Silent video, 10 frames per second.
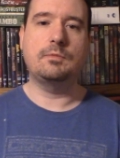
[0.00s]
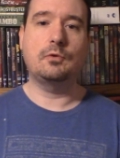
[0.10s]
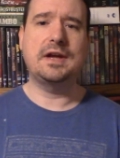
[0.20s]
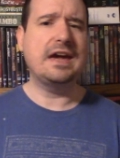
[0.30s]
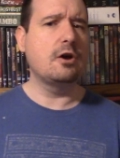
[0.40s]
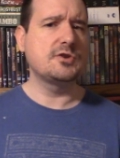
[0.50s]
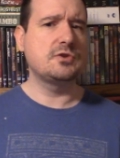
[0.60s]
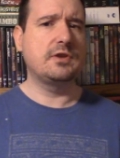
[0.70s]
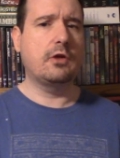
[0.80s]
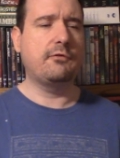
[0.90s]
3 and
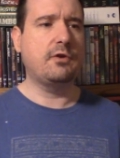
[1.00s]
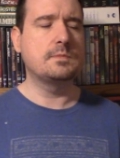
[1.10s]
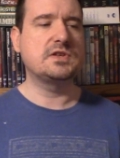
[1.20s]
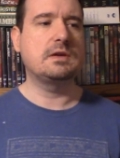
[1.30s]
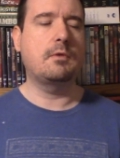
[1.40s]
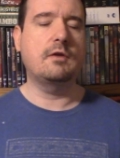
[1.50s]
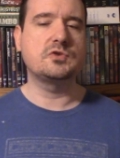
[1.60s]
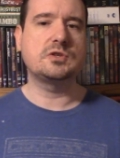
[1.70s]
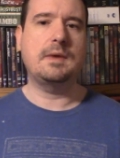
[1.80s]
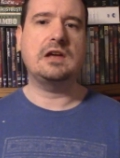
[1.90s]
also the other films in the Marvel
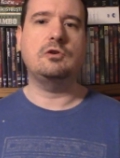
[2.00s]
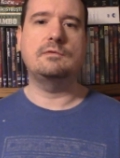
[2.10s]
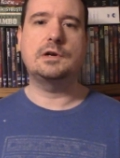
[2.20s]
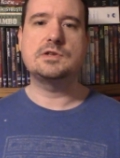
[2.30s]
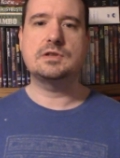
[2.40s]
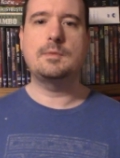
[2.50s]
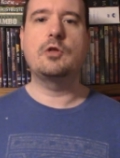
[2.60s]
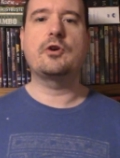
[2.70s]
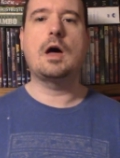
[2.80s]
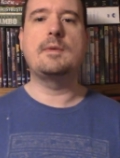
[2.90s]
Cinematic Universe, let me know
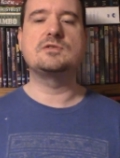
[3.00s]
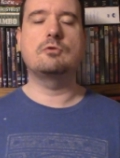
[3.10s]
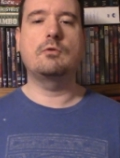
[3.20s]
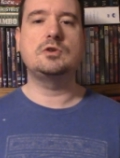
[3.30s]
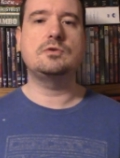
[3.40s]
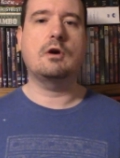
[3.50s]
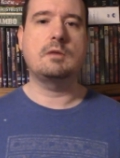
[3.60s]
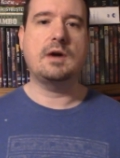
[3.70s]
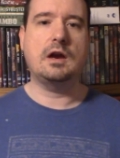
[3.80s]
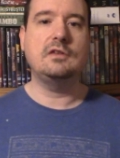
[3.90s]
in the comments below what you thought
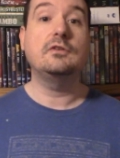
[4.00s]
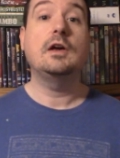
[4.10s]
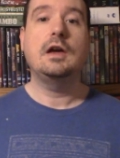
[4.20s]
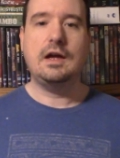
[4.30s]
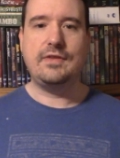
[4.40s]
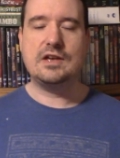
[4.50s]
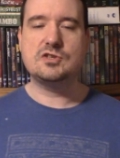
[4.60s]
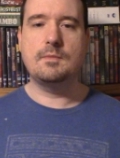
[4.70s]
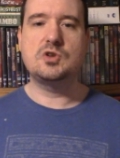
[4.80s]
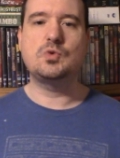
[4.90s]
about it. And thank you
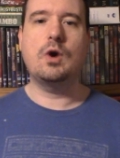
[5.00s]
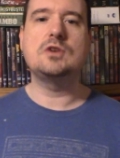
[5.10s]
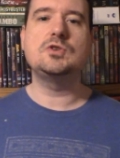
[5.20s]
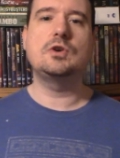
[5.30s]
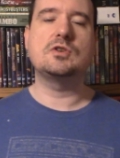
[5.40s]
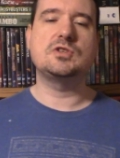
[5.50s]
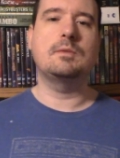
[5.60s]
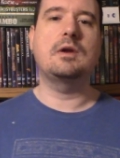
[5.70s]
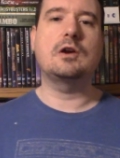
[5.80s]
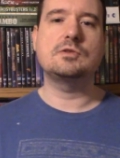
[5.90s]
so much for watching, and I'll see you
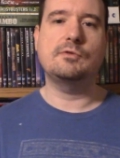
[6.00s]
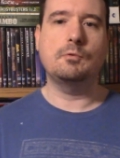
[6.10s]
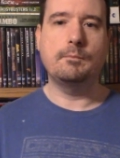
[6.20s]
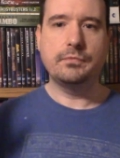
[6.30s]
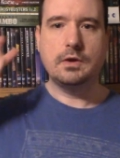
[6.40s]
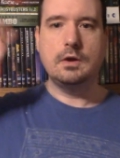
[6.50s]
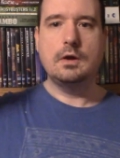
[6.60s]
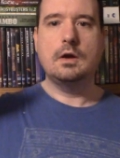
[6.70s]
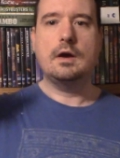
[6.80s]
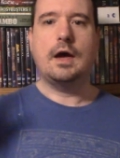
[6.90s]
in my next review.
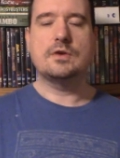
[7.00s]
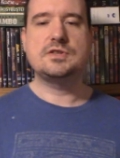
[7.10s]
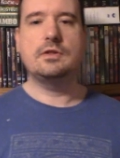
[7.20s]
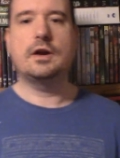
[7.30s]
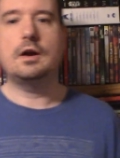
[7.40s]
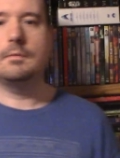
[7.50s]
I'll see you later.